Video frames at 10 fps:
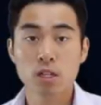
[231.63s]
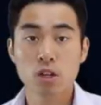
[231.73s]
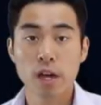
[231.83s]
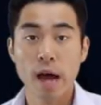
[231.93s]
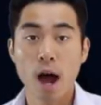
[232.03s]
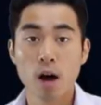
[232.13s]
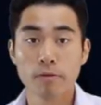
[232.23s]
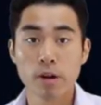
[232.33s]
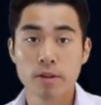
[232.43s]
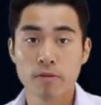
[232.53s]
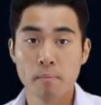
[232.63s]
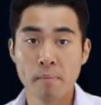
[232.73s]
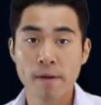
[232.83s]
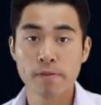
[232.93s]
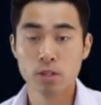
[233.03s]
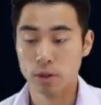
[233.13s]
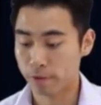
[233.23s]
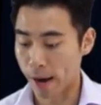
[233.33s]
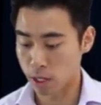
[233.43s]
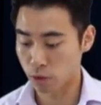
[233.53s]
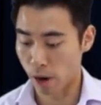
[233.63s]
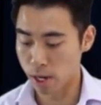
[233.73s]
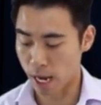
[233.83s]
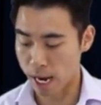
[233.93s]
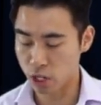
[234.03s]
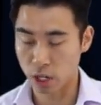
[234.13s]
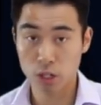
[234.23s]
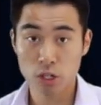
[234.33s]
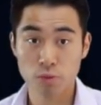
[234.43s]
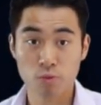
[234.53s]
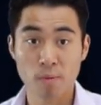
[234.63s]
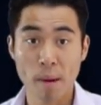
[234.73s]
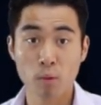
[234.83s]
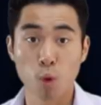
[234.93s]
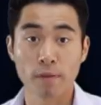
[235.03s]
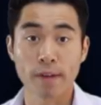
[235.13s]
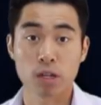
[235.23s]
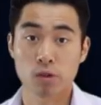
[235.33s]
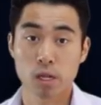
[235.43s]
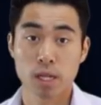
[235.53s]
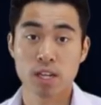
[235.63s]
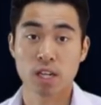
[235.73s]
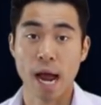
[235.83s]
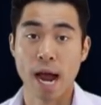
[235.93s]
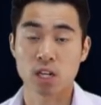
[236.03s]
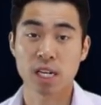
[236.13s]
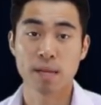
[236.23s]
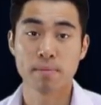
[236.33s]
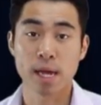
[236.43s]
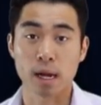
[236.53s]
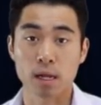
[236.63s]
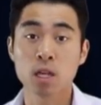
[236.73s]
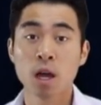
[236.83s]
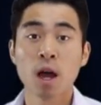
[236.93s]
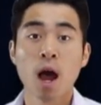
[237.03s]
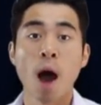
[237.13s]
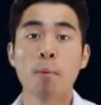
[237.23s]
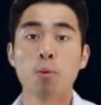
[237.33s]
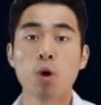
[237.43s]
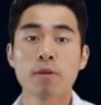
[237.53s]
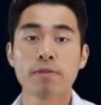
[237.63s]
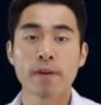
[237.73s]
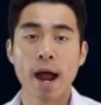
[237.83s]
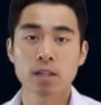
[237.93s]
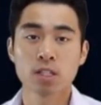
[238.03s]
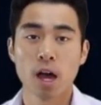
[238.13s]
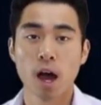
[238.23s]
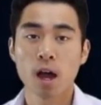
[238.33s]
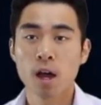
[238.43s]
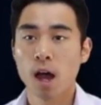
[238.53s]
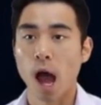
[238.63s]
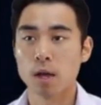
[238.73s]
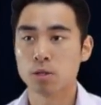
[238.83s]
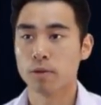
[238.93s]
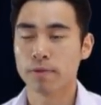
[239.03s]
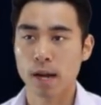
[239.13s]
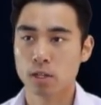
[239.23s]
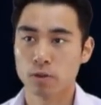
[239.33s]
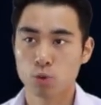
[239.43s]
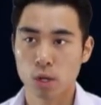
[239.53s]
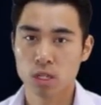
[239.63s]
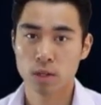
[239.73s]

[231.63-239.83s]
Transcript: going to look at our three different methods of factorization. Just remember what factorization actually means. The word factor, so factors of